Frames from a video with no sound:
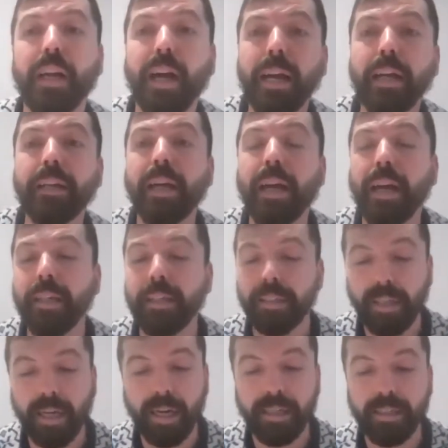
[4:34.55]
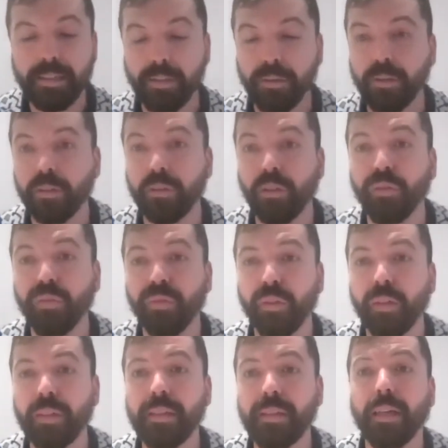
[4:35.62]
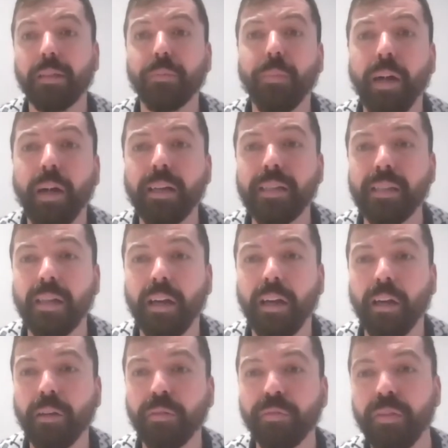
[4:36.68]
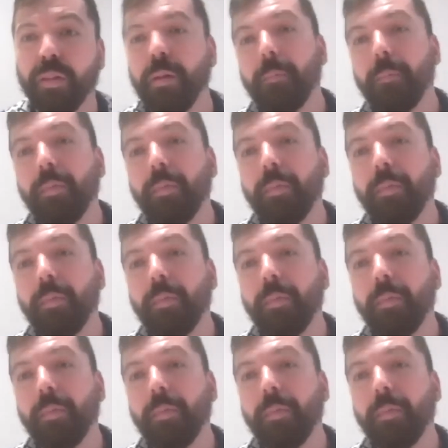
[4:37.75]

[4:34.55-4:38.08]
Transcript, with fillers: I, I, I sort of uh, set myself